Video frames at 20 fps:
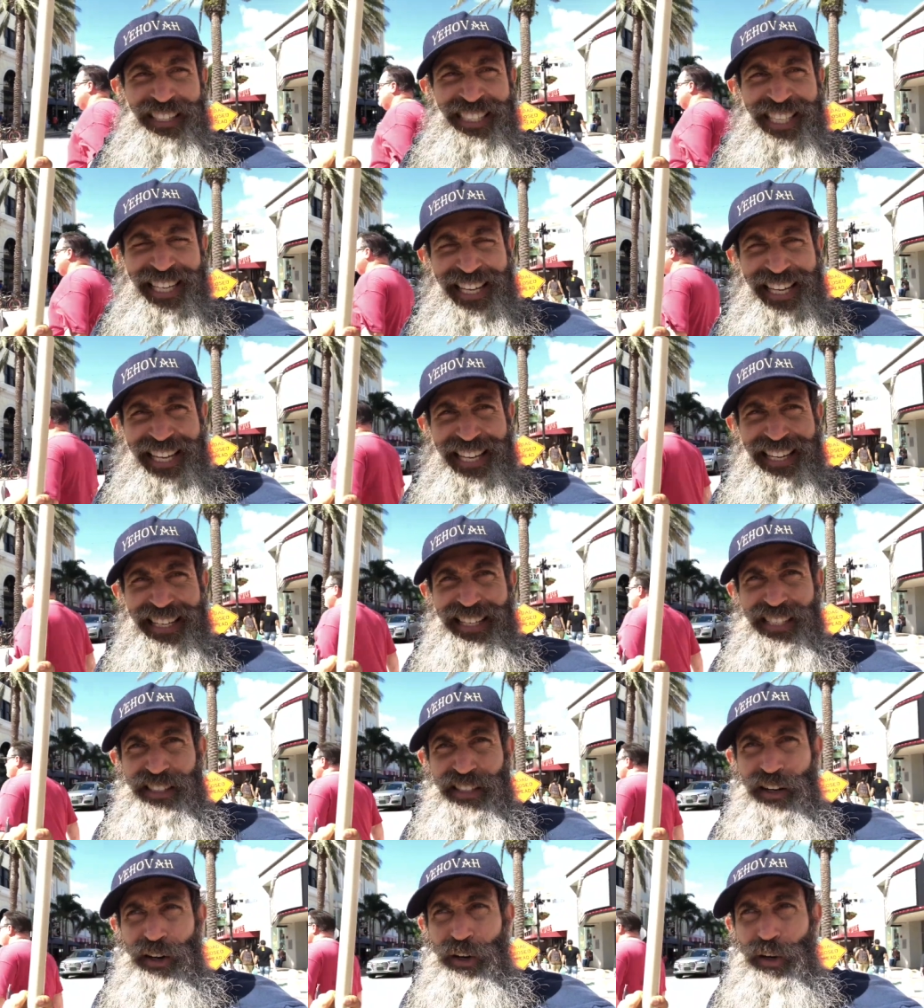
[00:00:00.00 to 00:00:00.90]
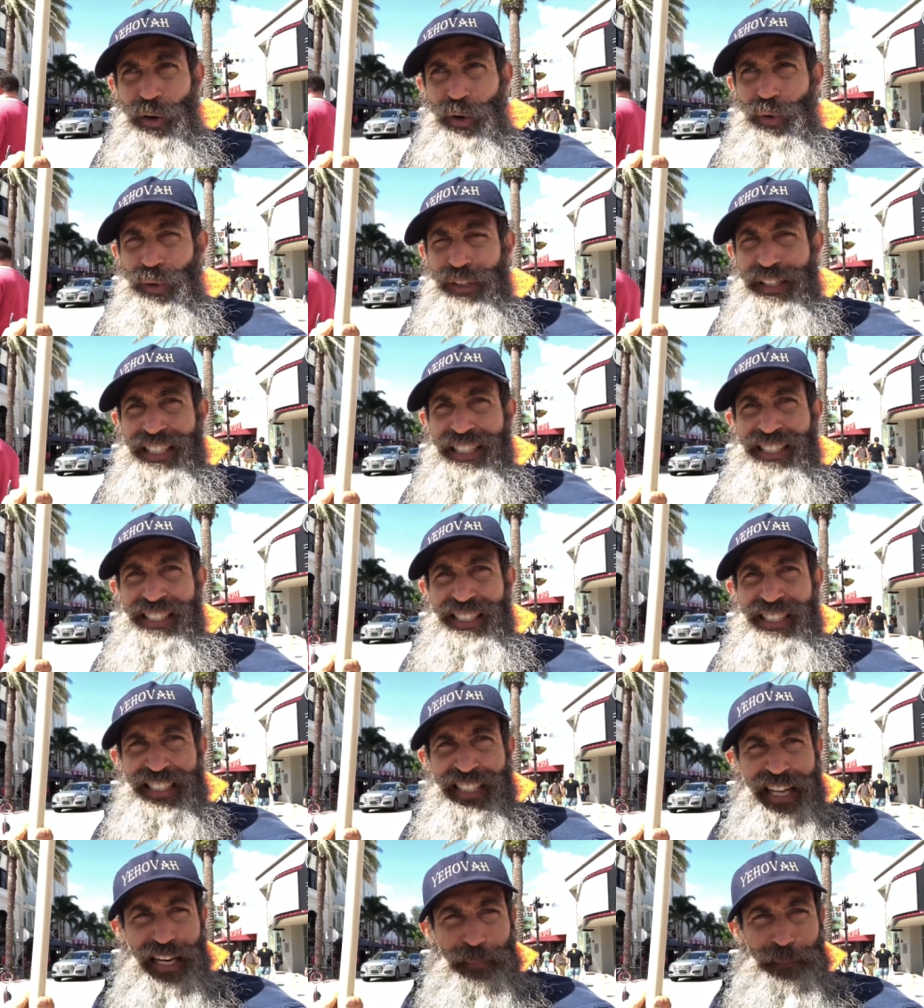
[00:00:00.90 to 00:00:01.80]
Today is the holy
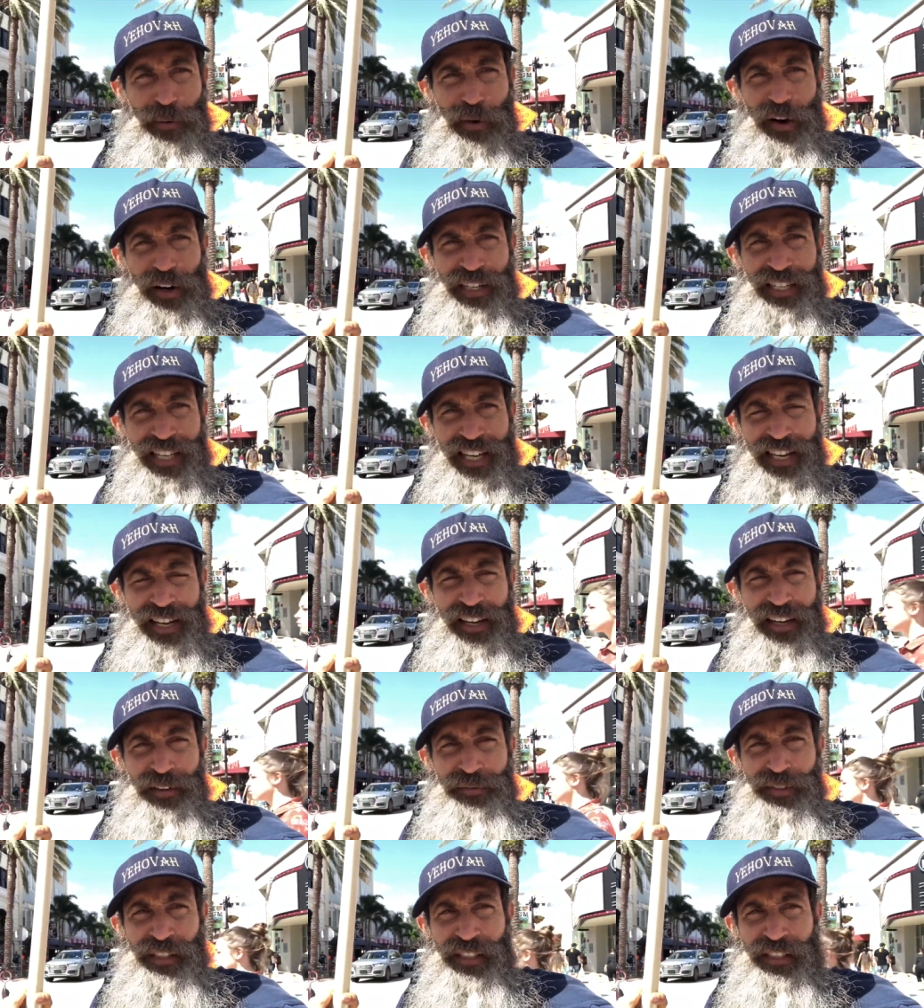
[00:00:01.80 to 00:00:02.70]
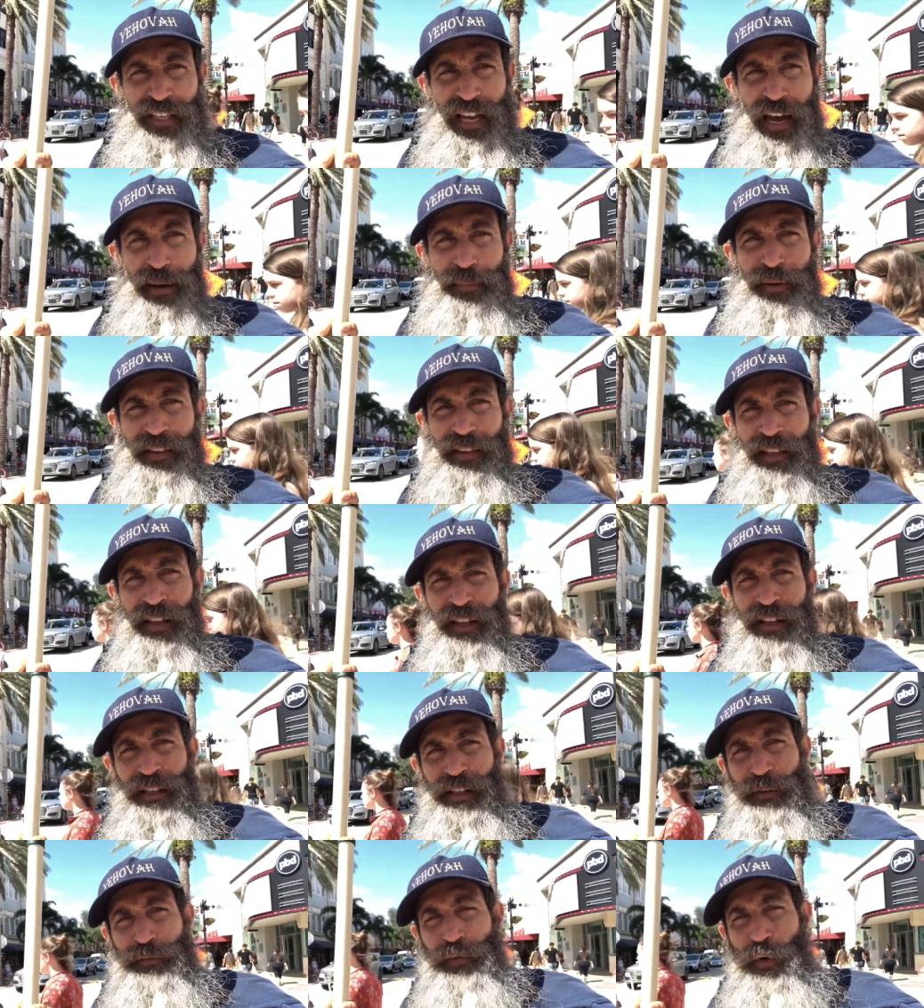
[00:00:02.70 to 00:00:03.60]
set-apart day of the Sabbath,
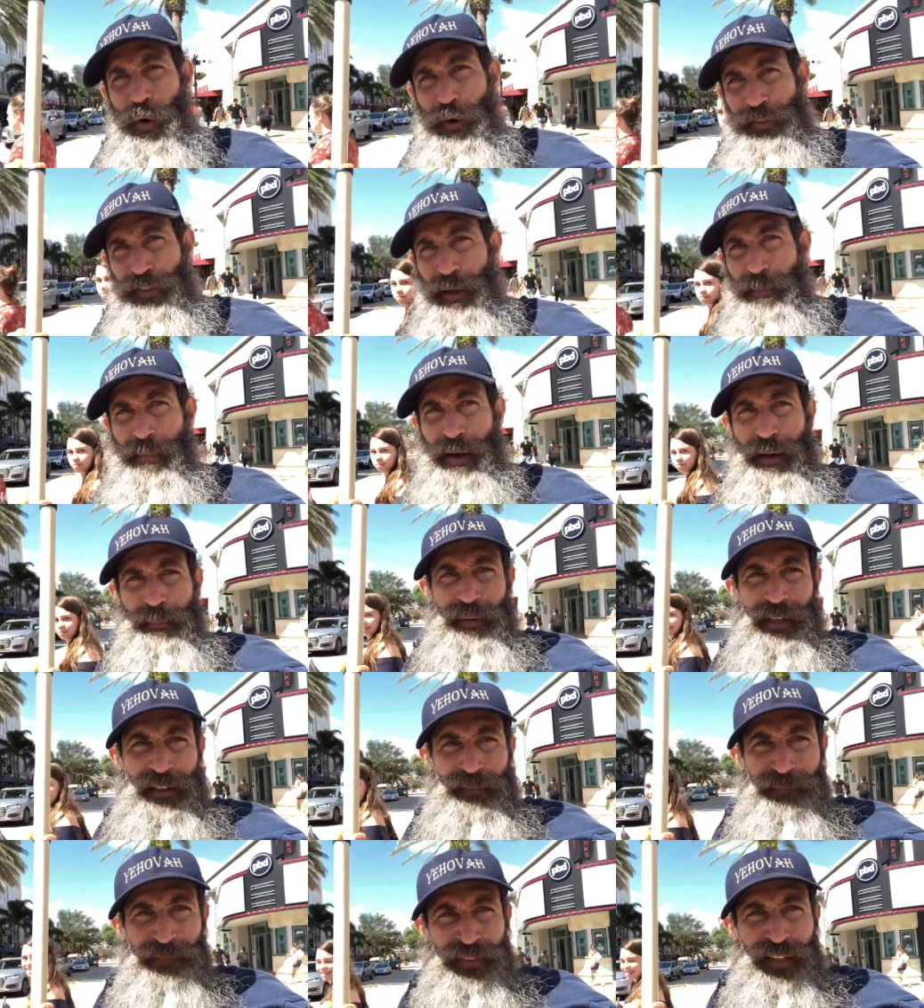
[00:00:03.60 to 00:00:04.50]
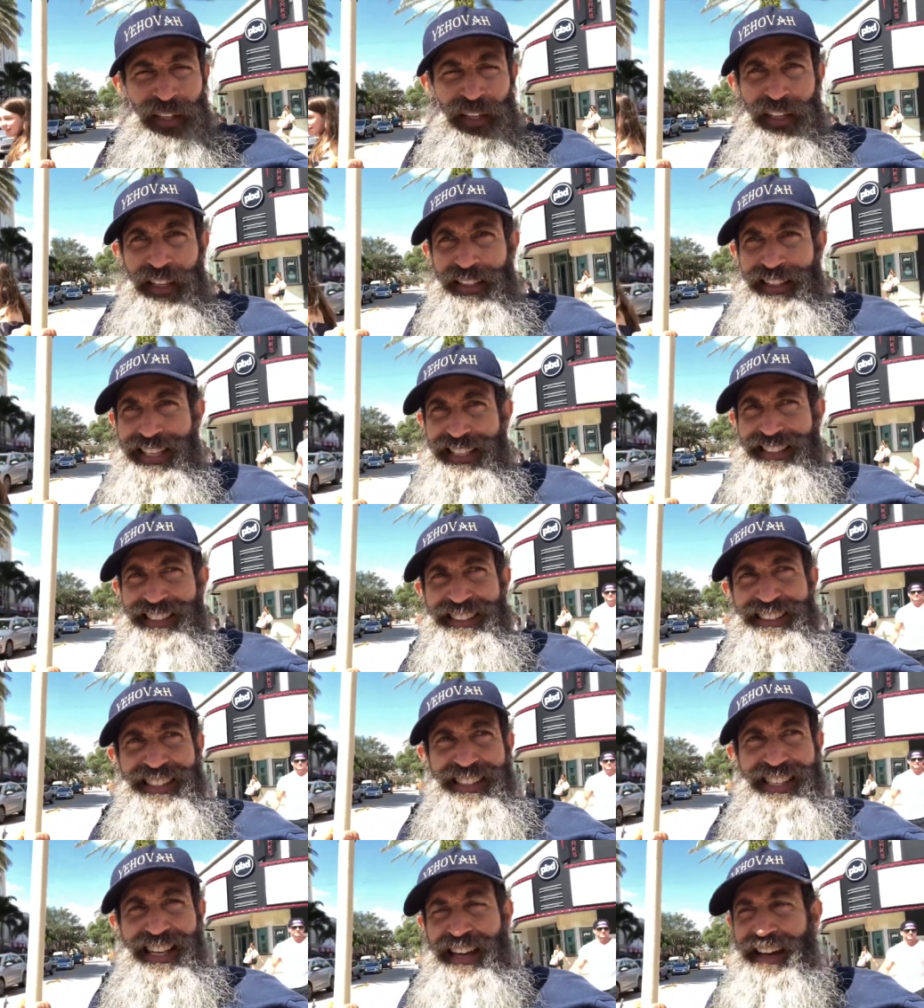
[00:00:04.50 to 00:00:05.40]
the fourth commandment. This
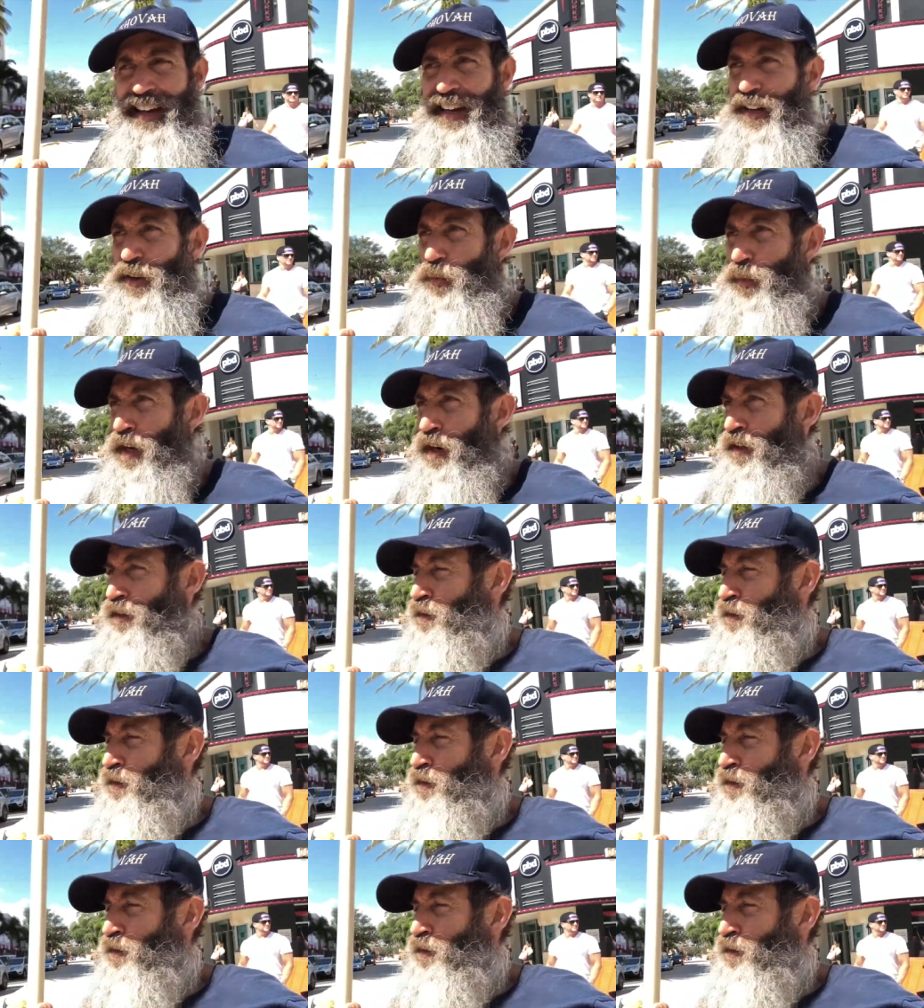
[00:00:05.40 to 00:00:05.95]
is a day we